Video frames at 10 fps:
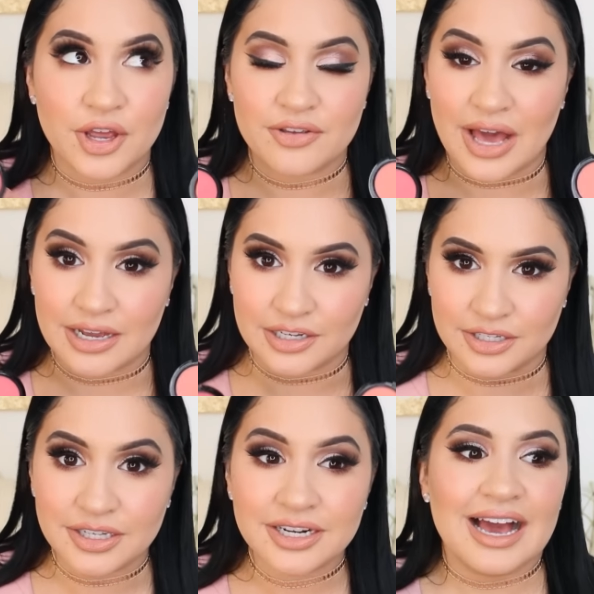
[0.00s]
They're that
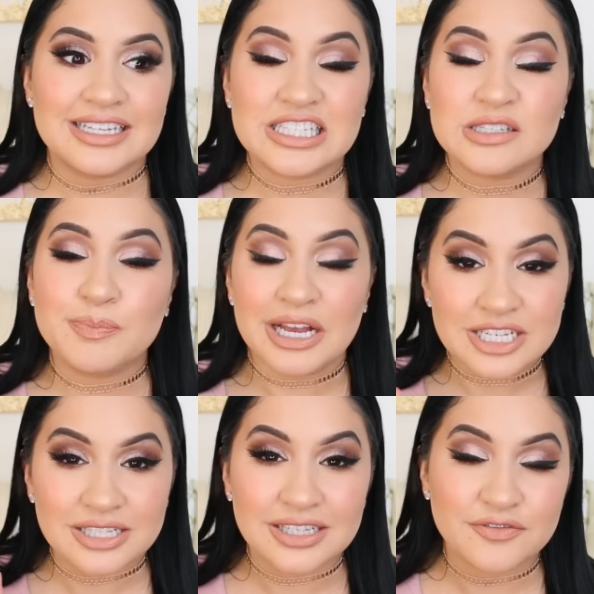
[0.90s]
good,
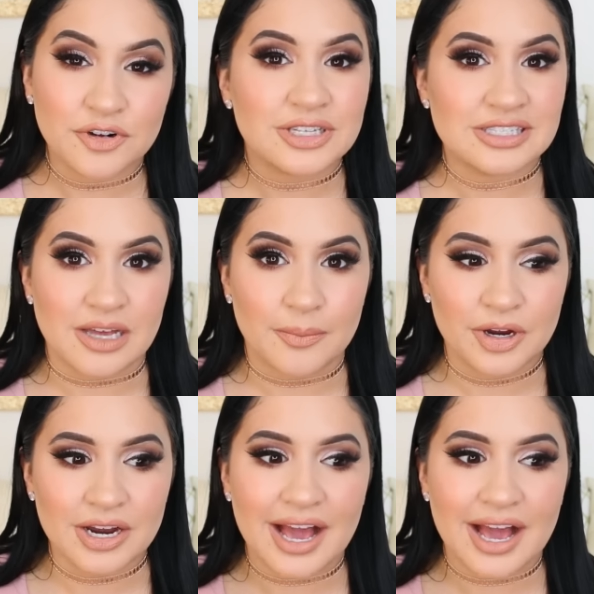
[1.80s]
especially for the summer.